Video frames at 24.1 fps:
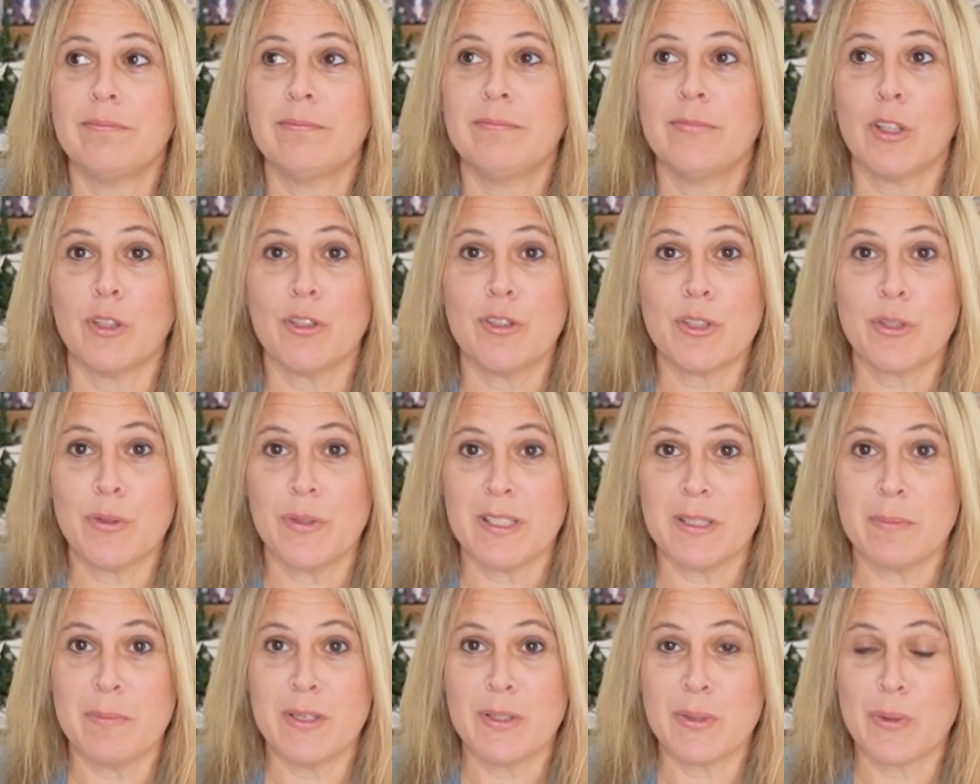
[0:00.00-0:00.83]
first
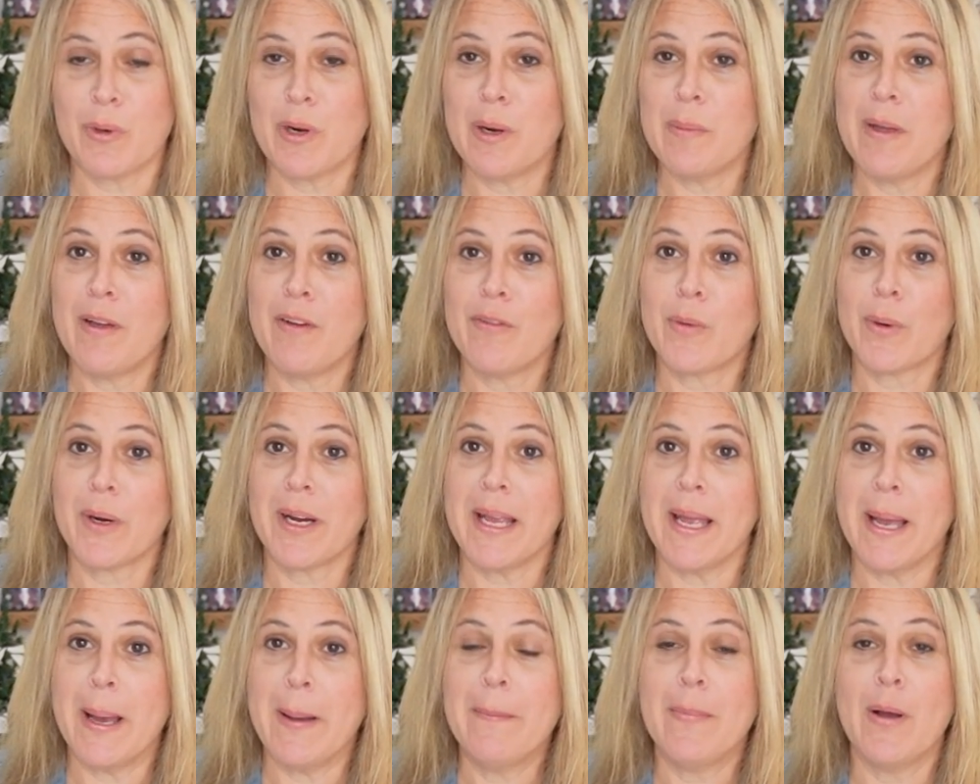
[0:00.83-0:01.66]
Christmas ornament for
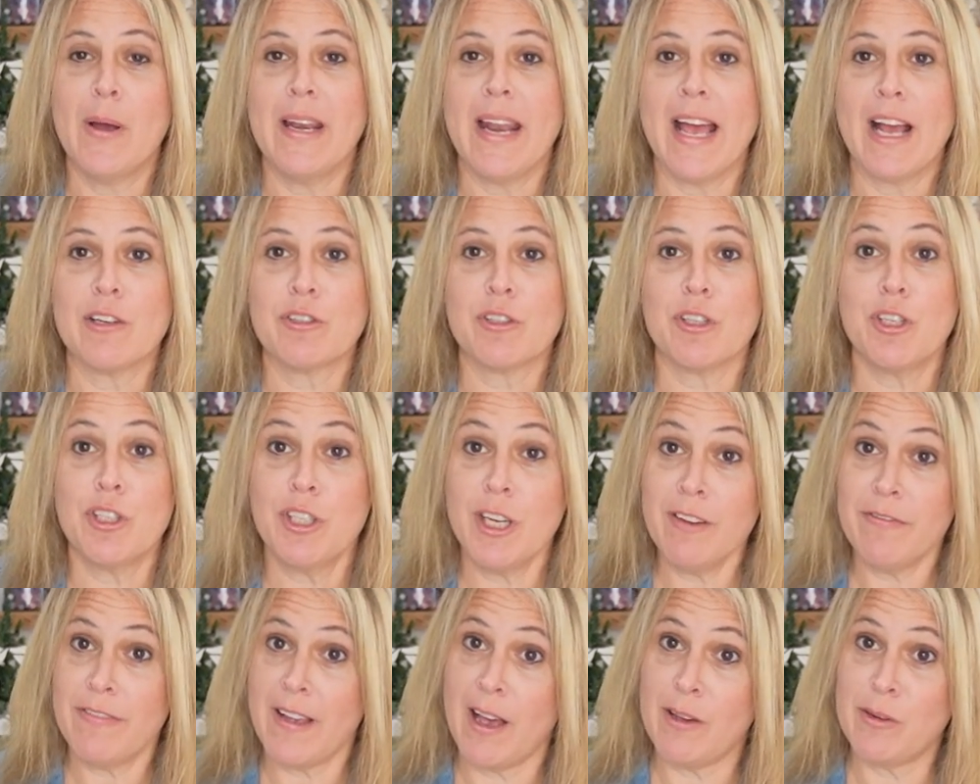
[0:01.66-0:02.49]
him, and actually
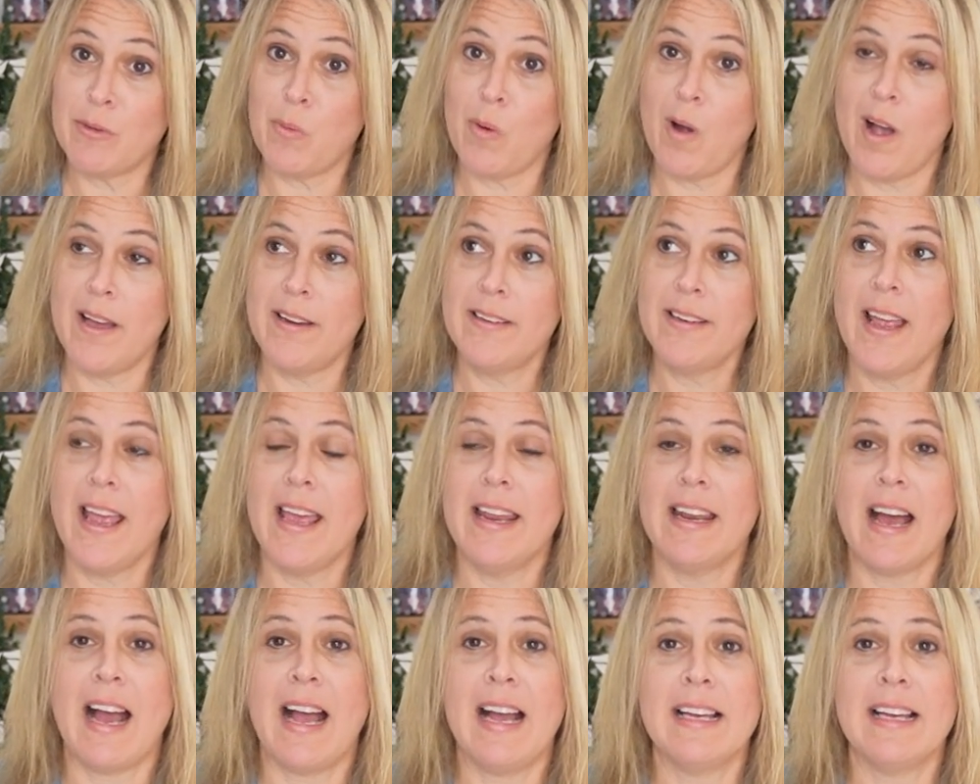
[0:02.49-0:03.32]
she found one, and